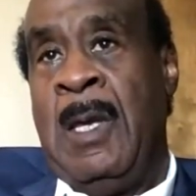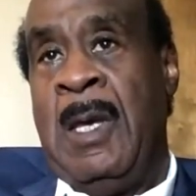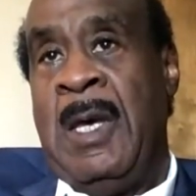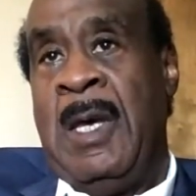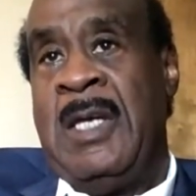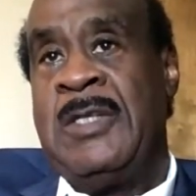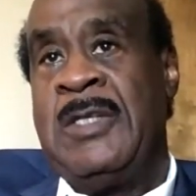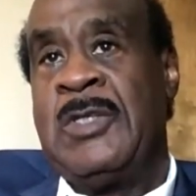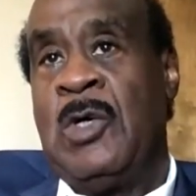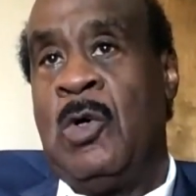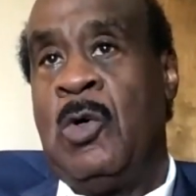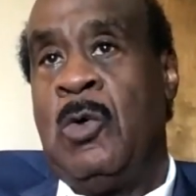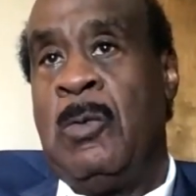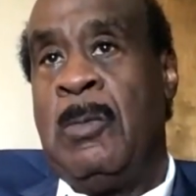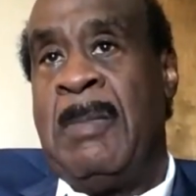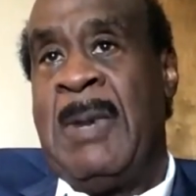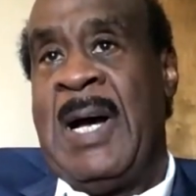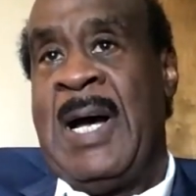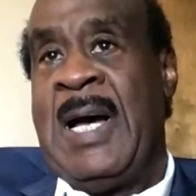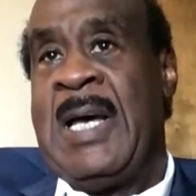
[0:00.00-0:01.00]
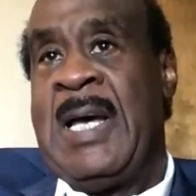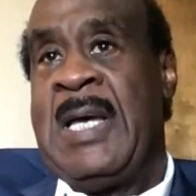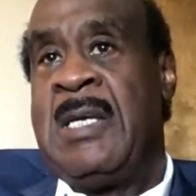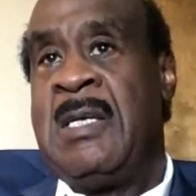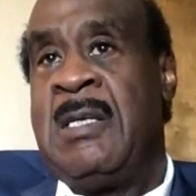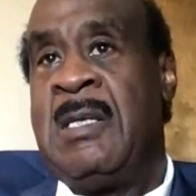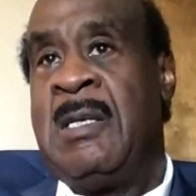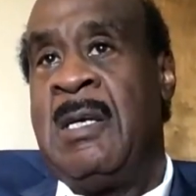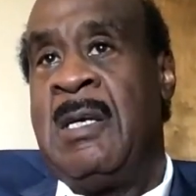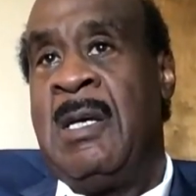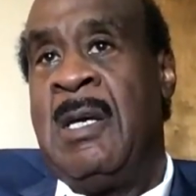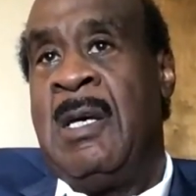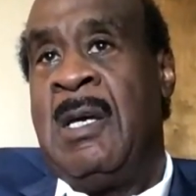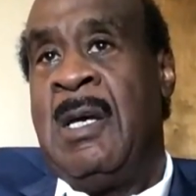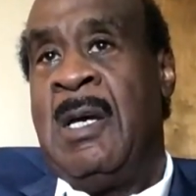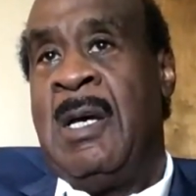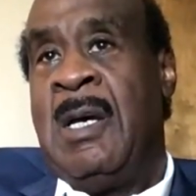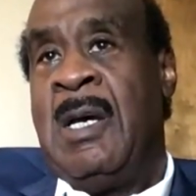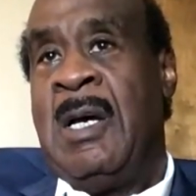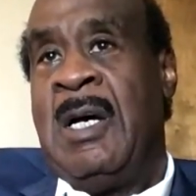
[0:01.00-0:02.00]
And so my
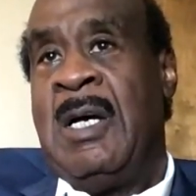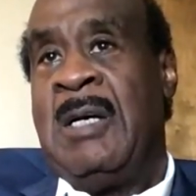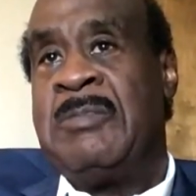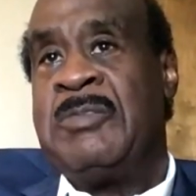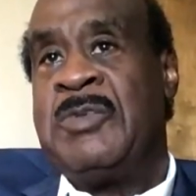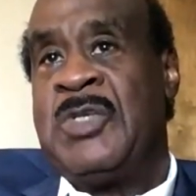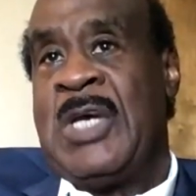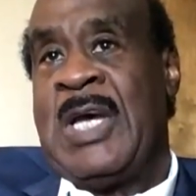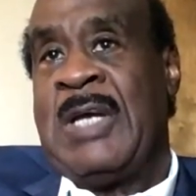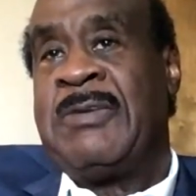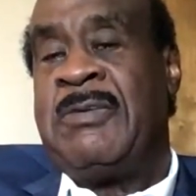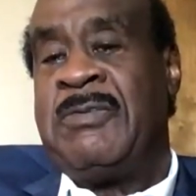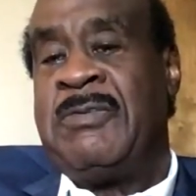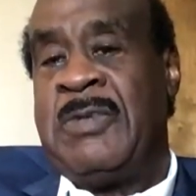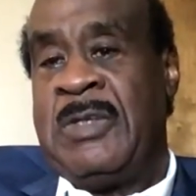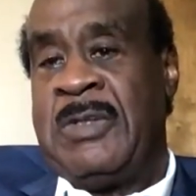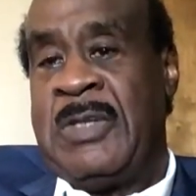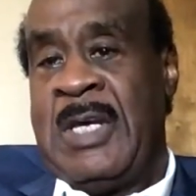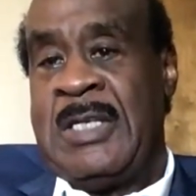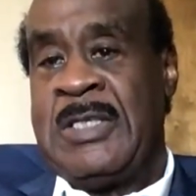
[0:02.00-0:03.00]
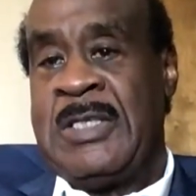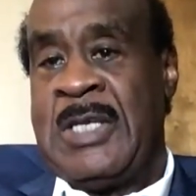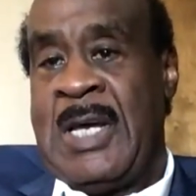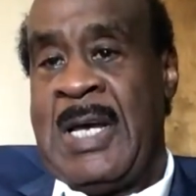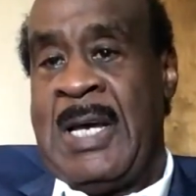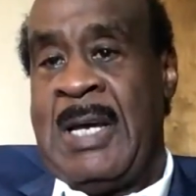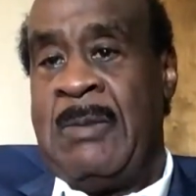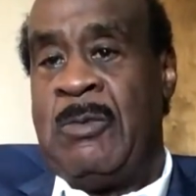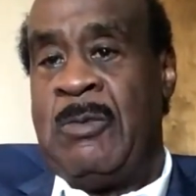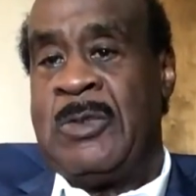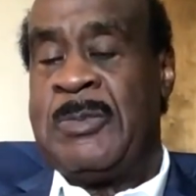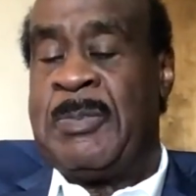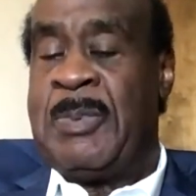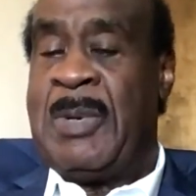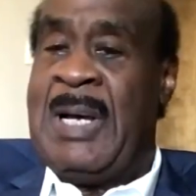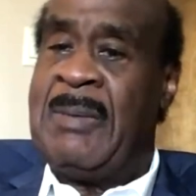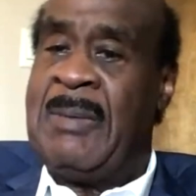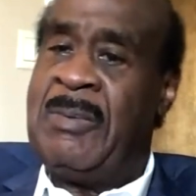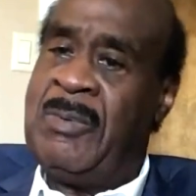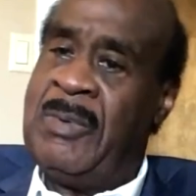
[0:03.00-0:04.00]
objectives at that time was
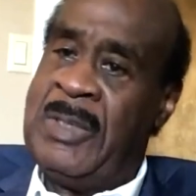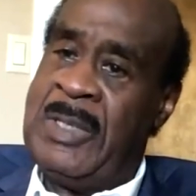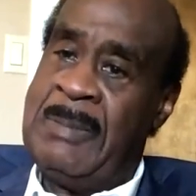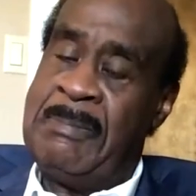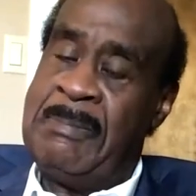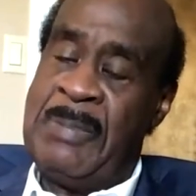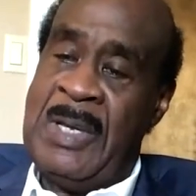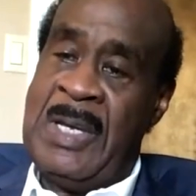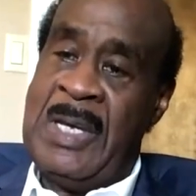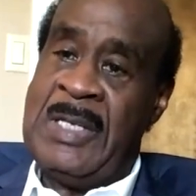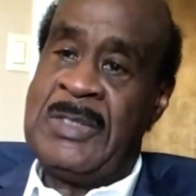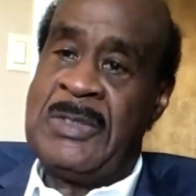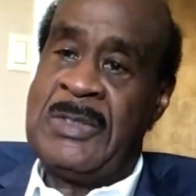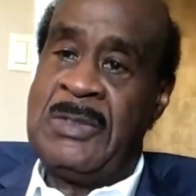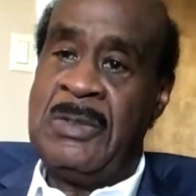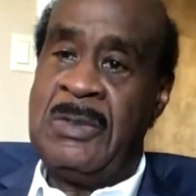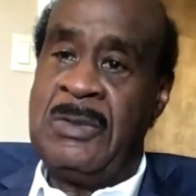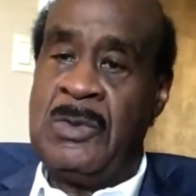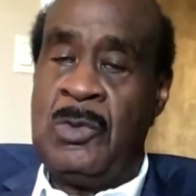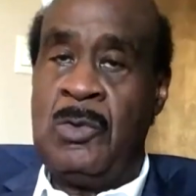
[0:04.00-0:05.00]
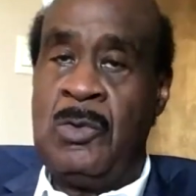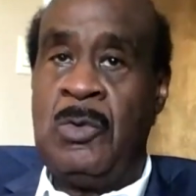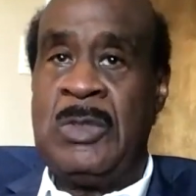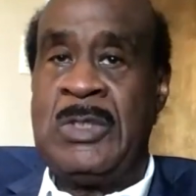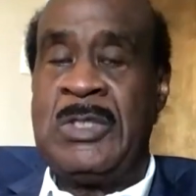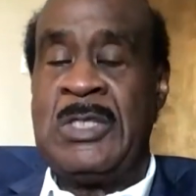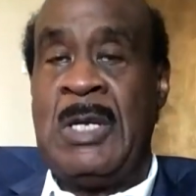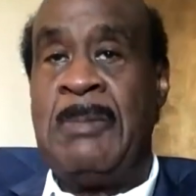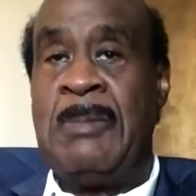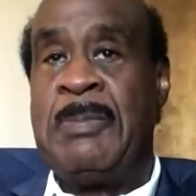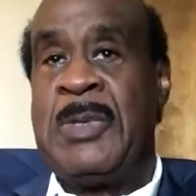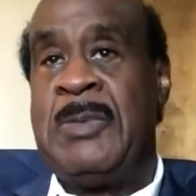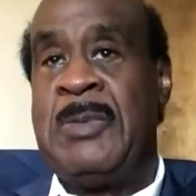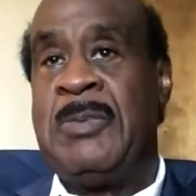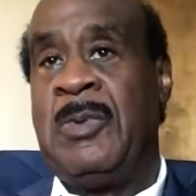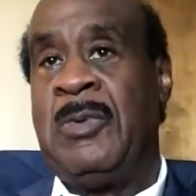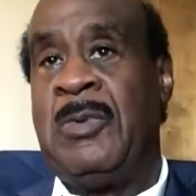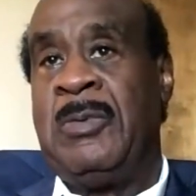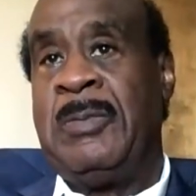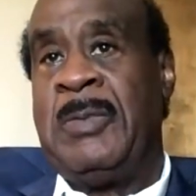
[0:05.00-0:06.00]
probably at best to do what some
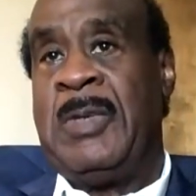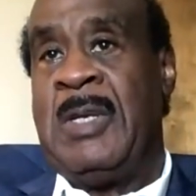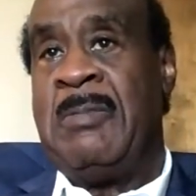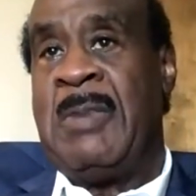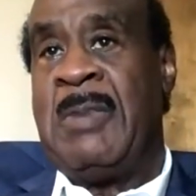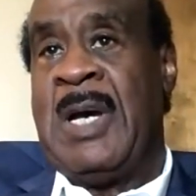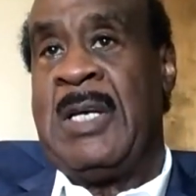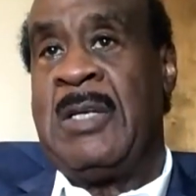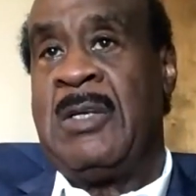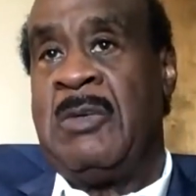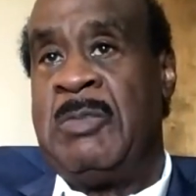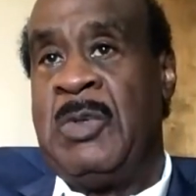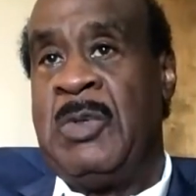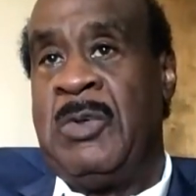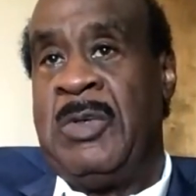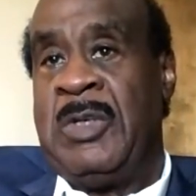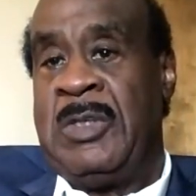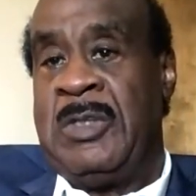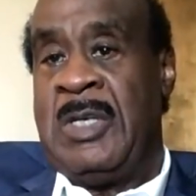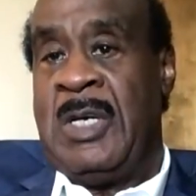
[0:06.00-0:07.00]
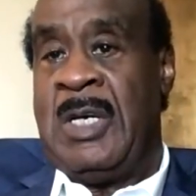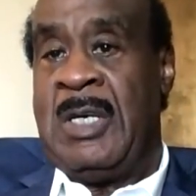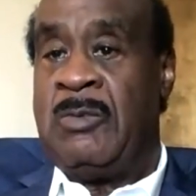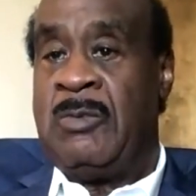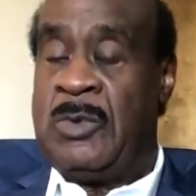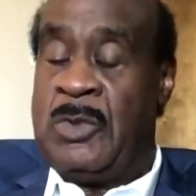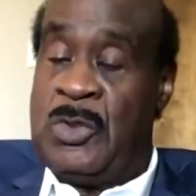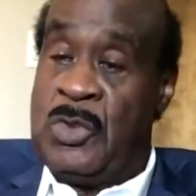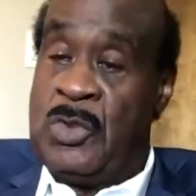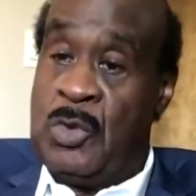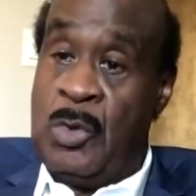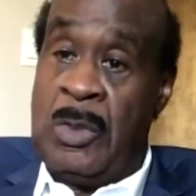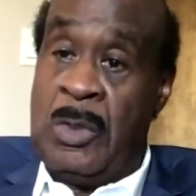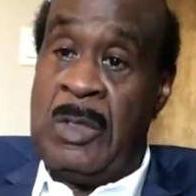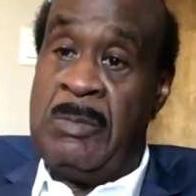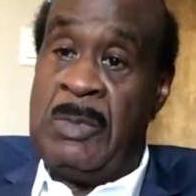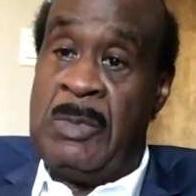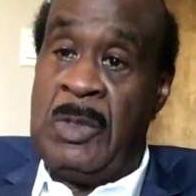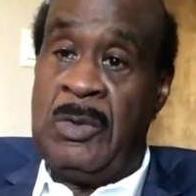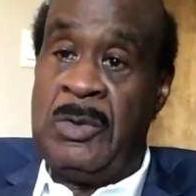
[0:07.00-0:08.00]
people in my community did, was to join the
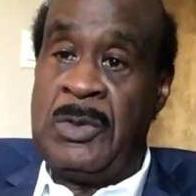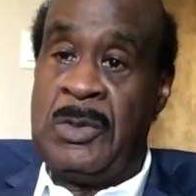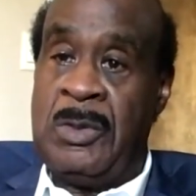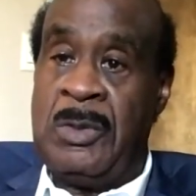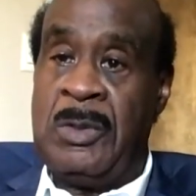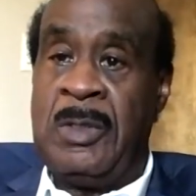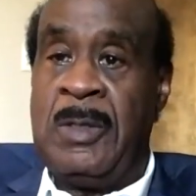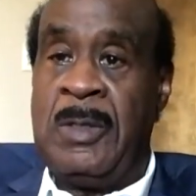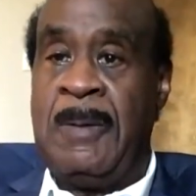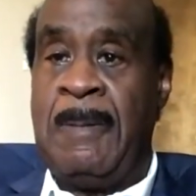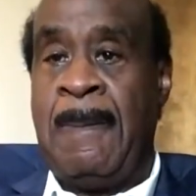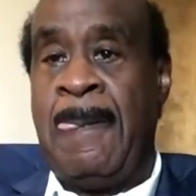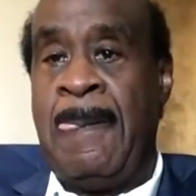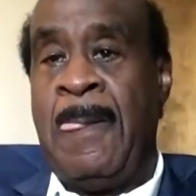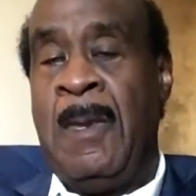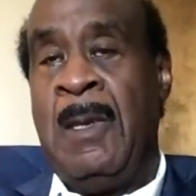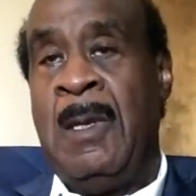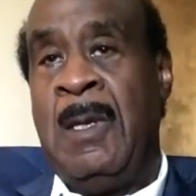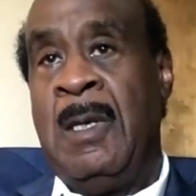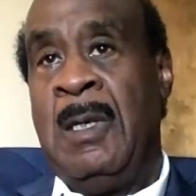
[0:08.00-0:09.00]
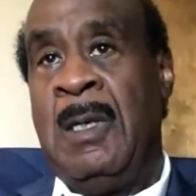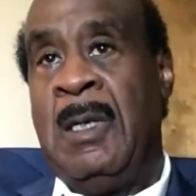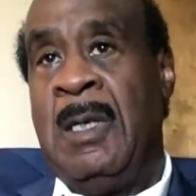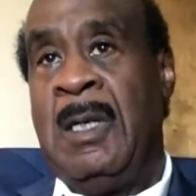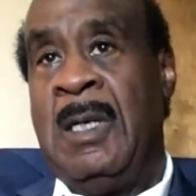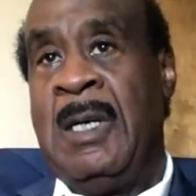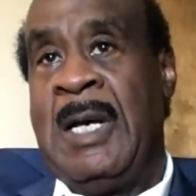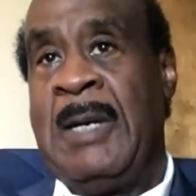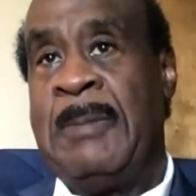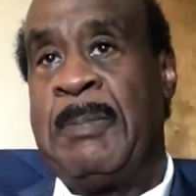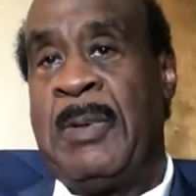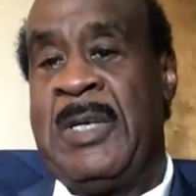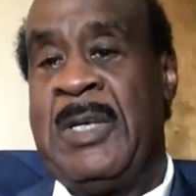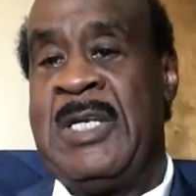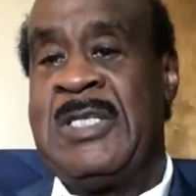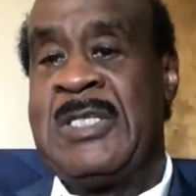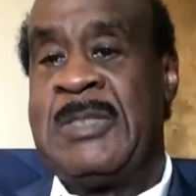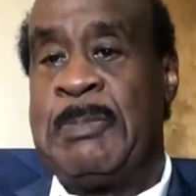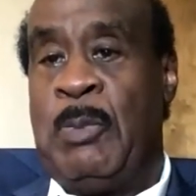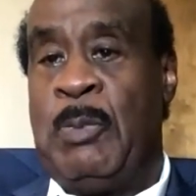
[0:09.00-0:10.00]
military. I played
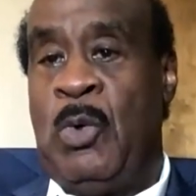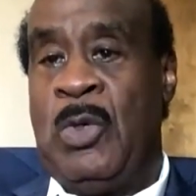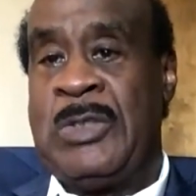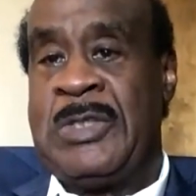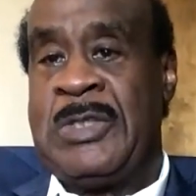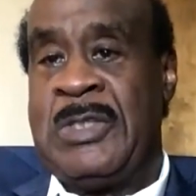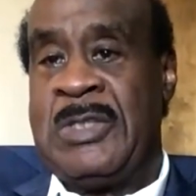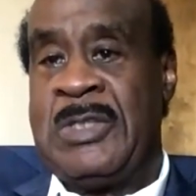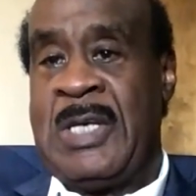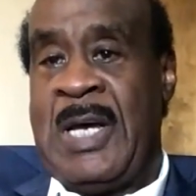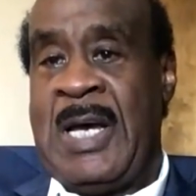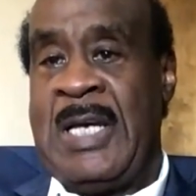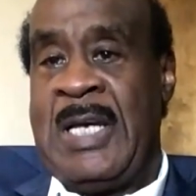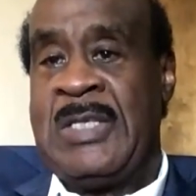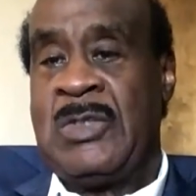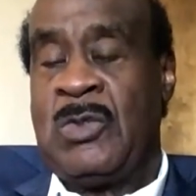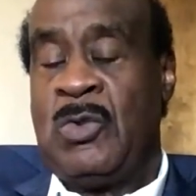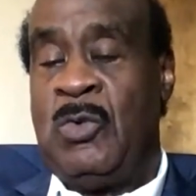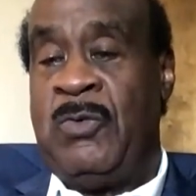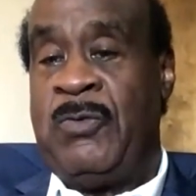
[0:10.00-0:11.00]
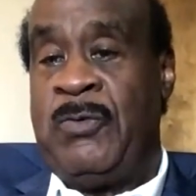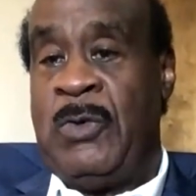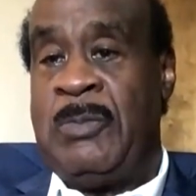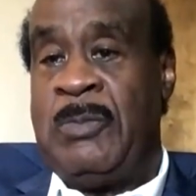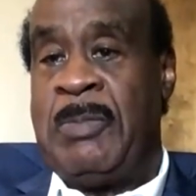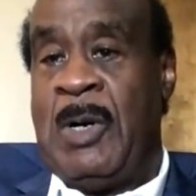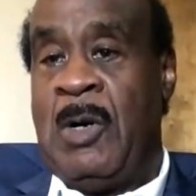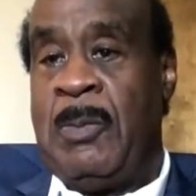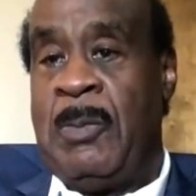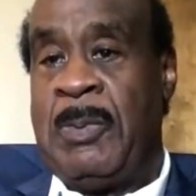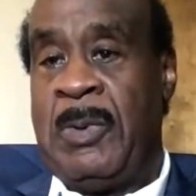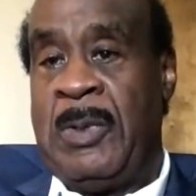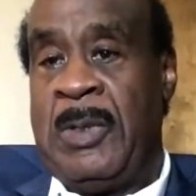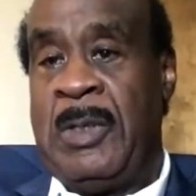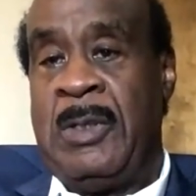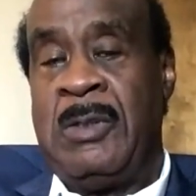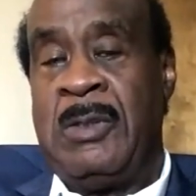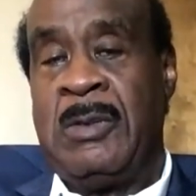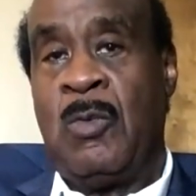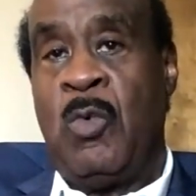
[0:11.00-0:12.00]
sports as a high school football
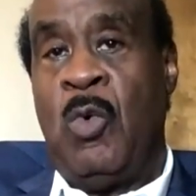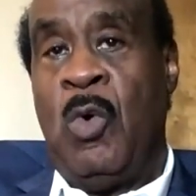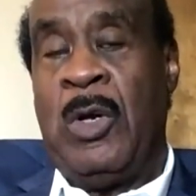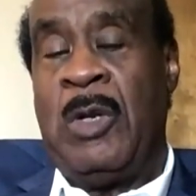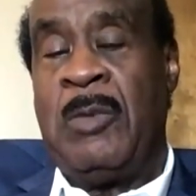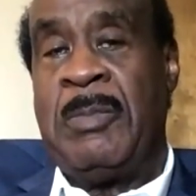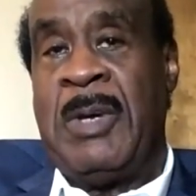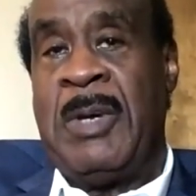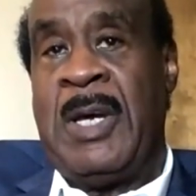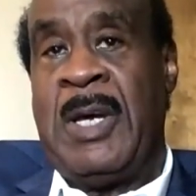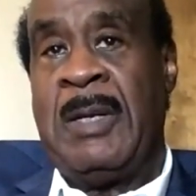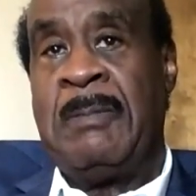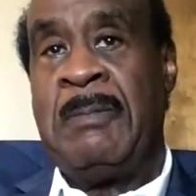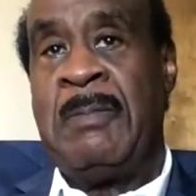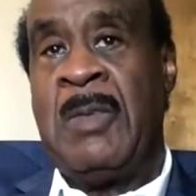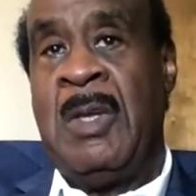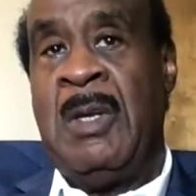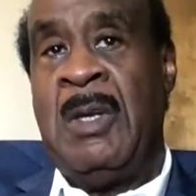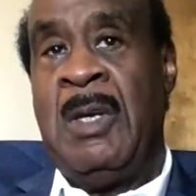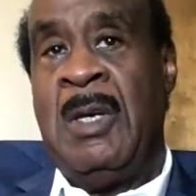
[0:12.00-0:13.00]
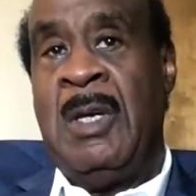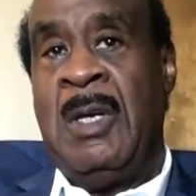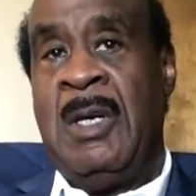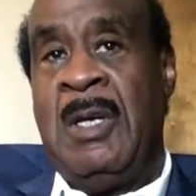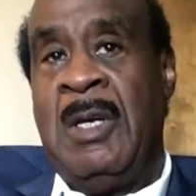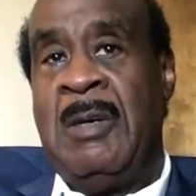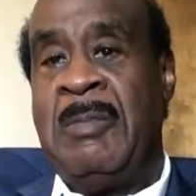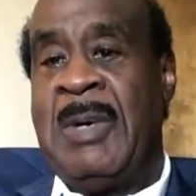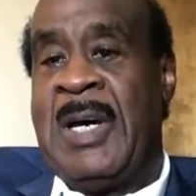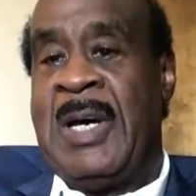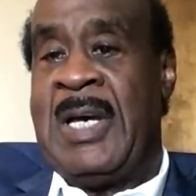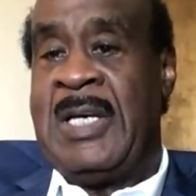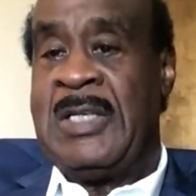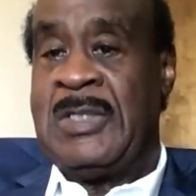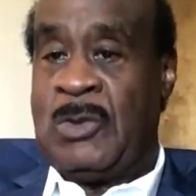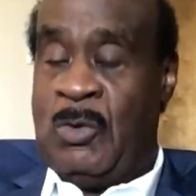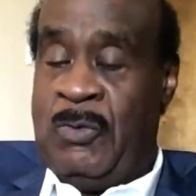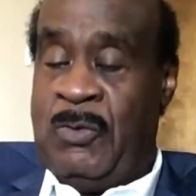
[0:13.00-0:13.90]
player, a quarterback. My high school